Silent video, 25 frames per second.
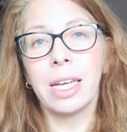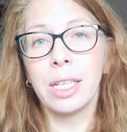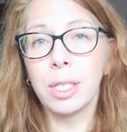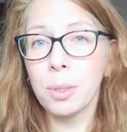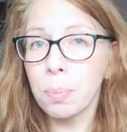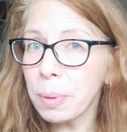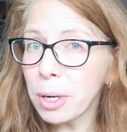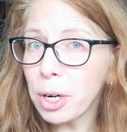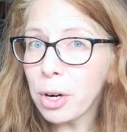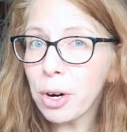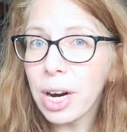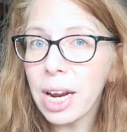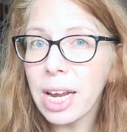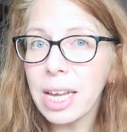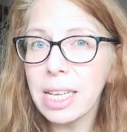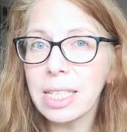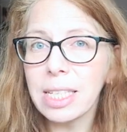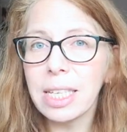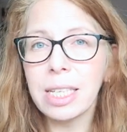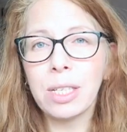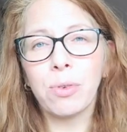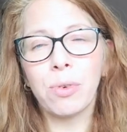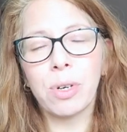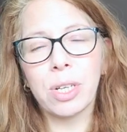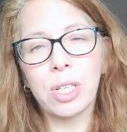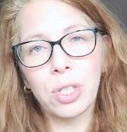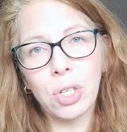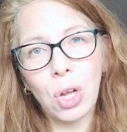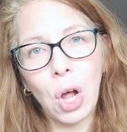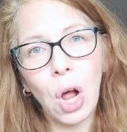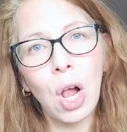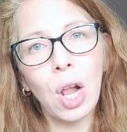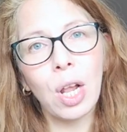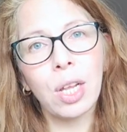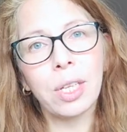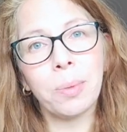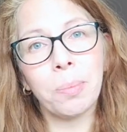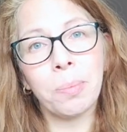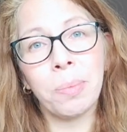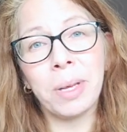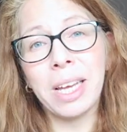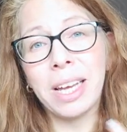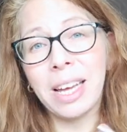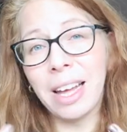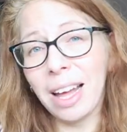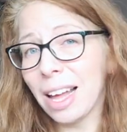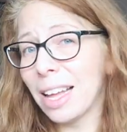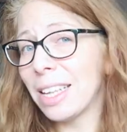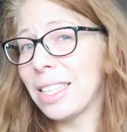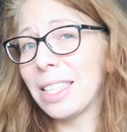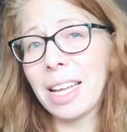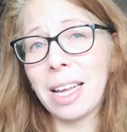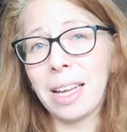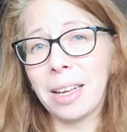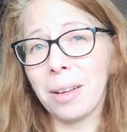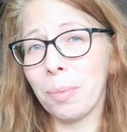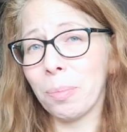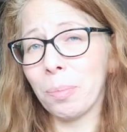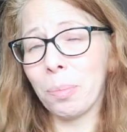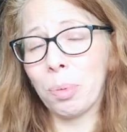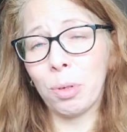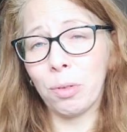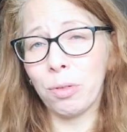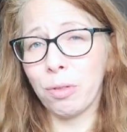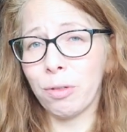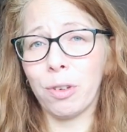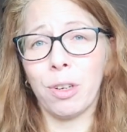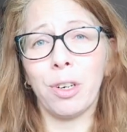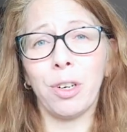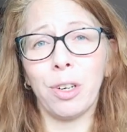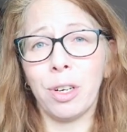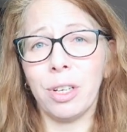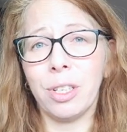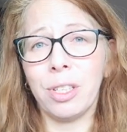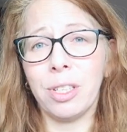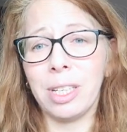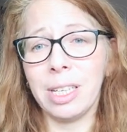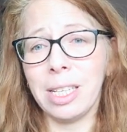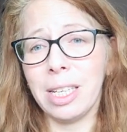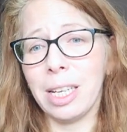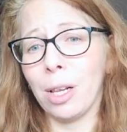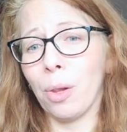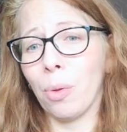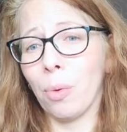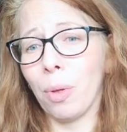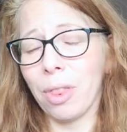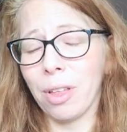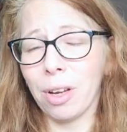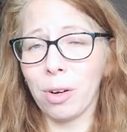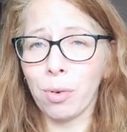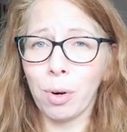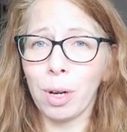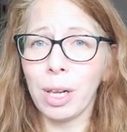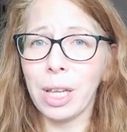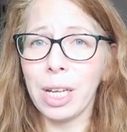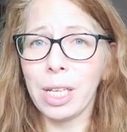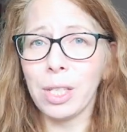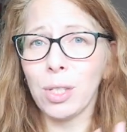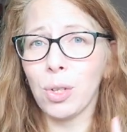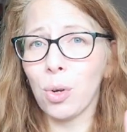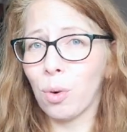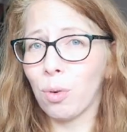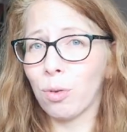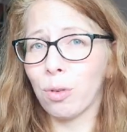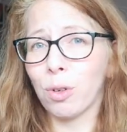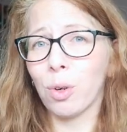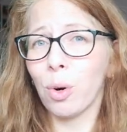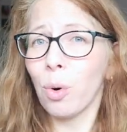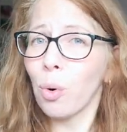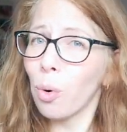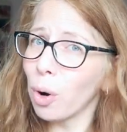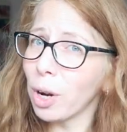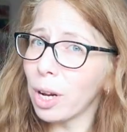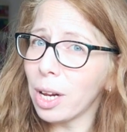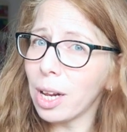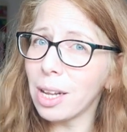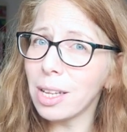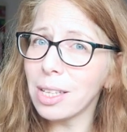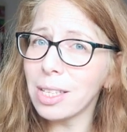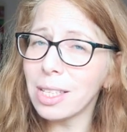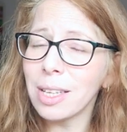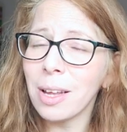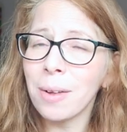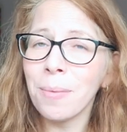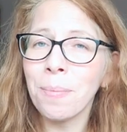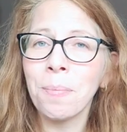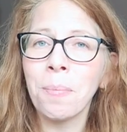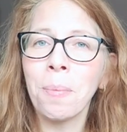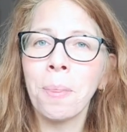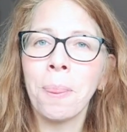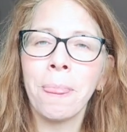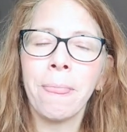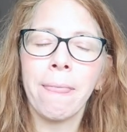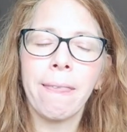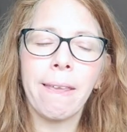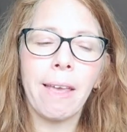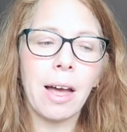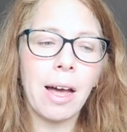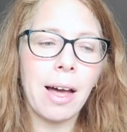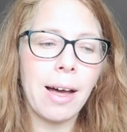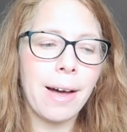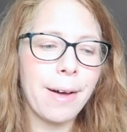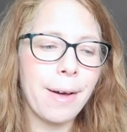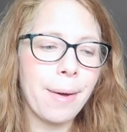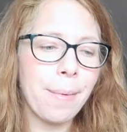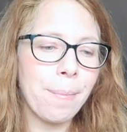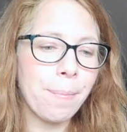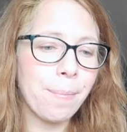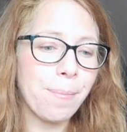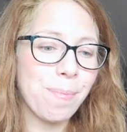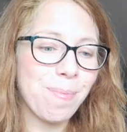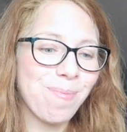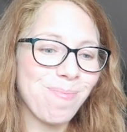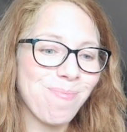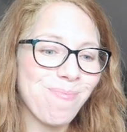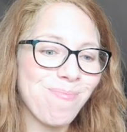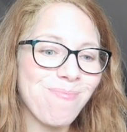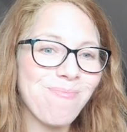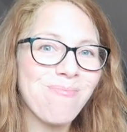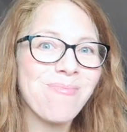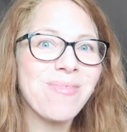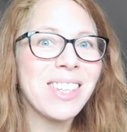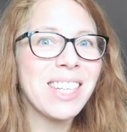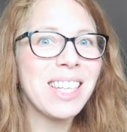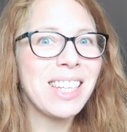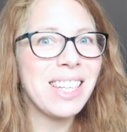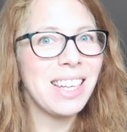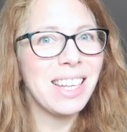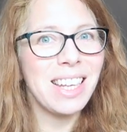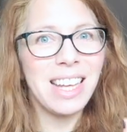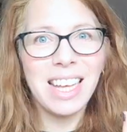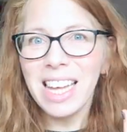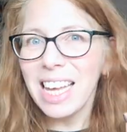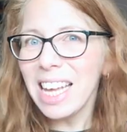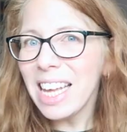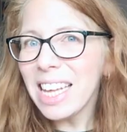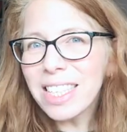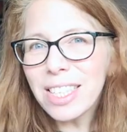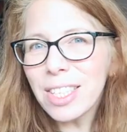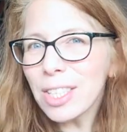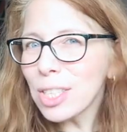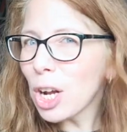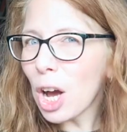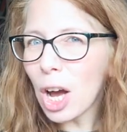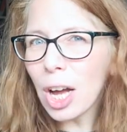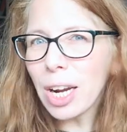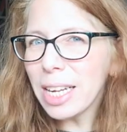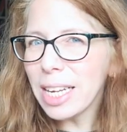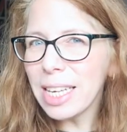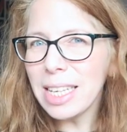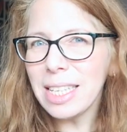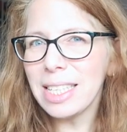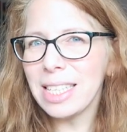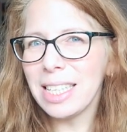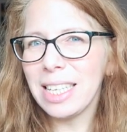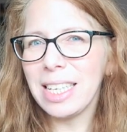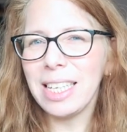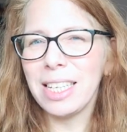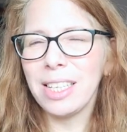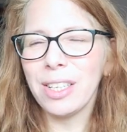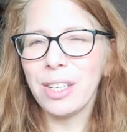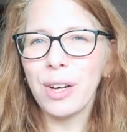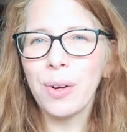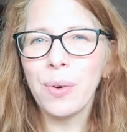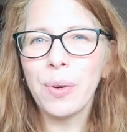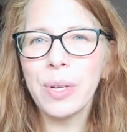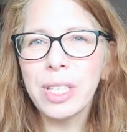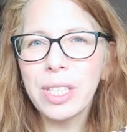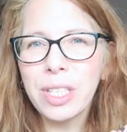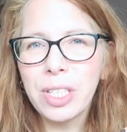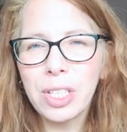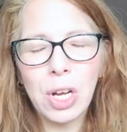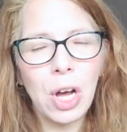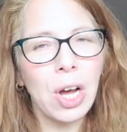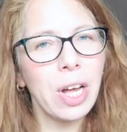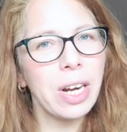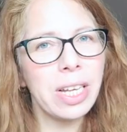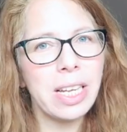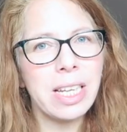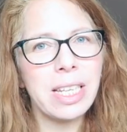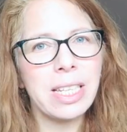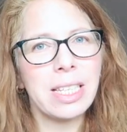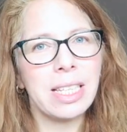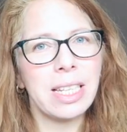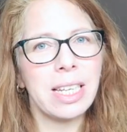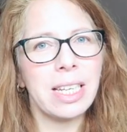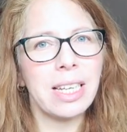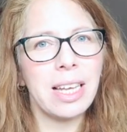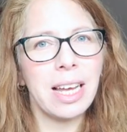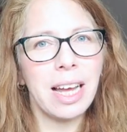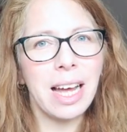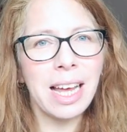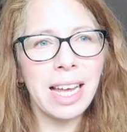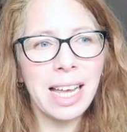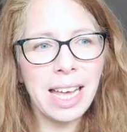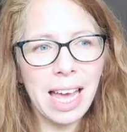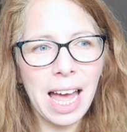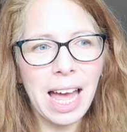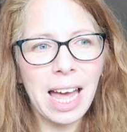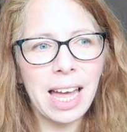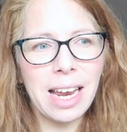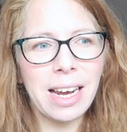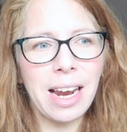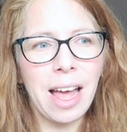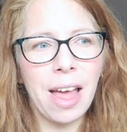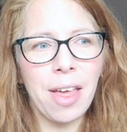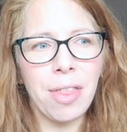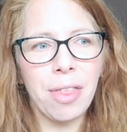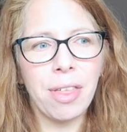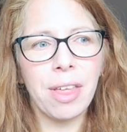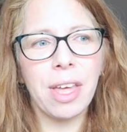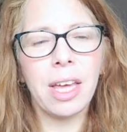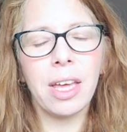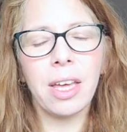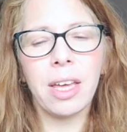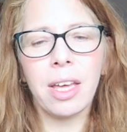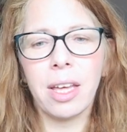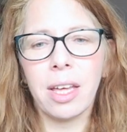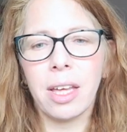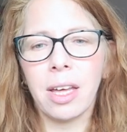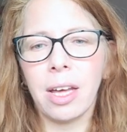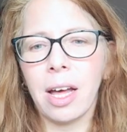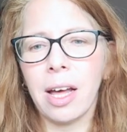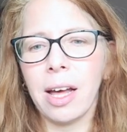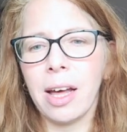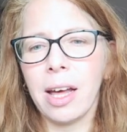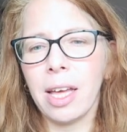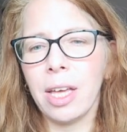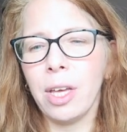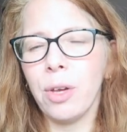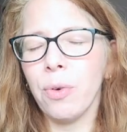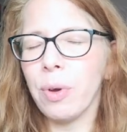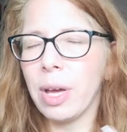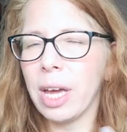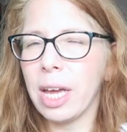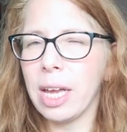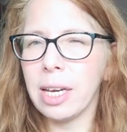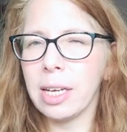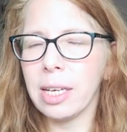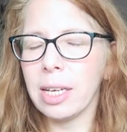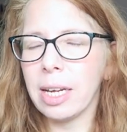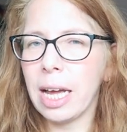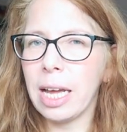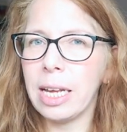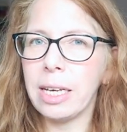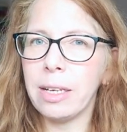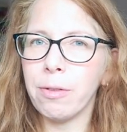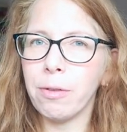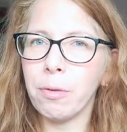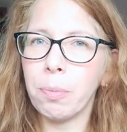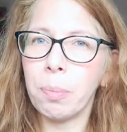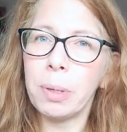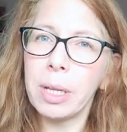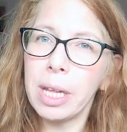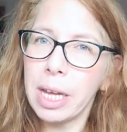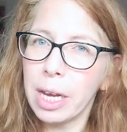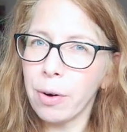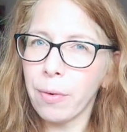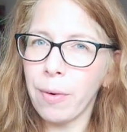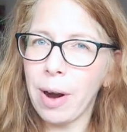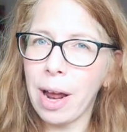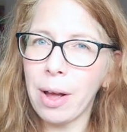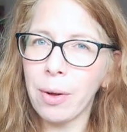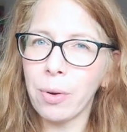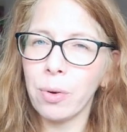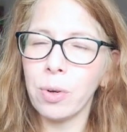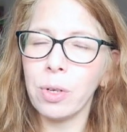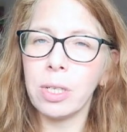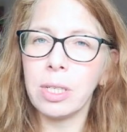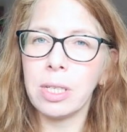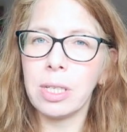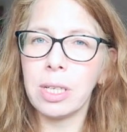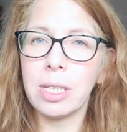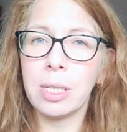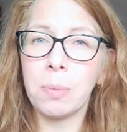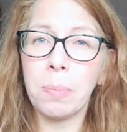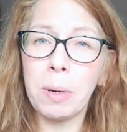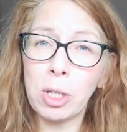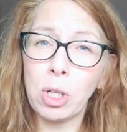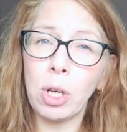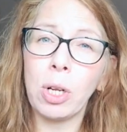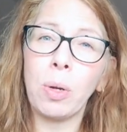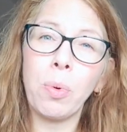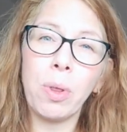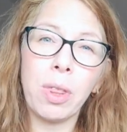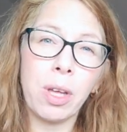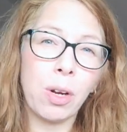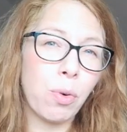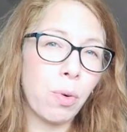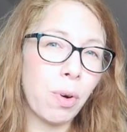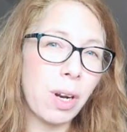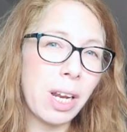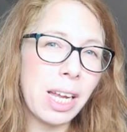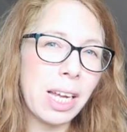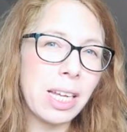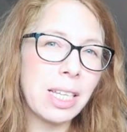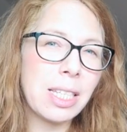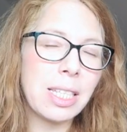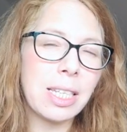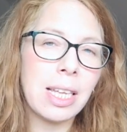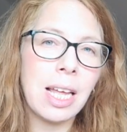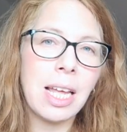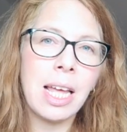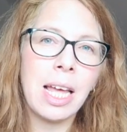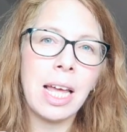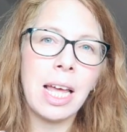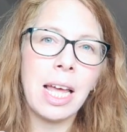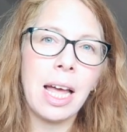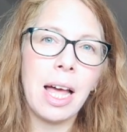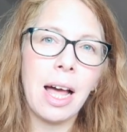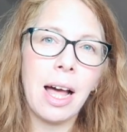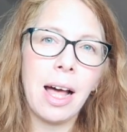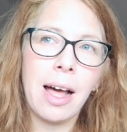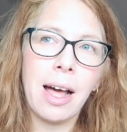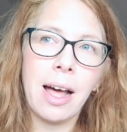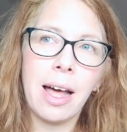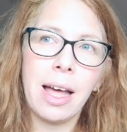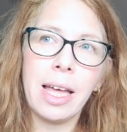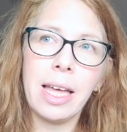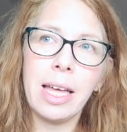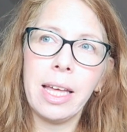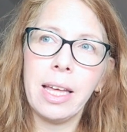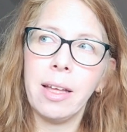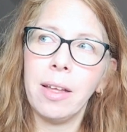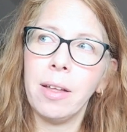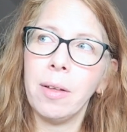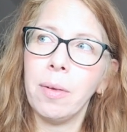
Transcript: experience and result, because I prefer to deal with acrylics over oils. Um, It's not easy, you know, it's not easy. Again, I think uh, you can kind of play around, especially with acrylics, uh,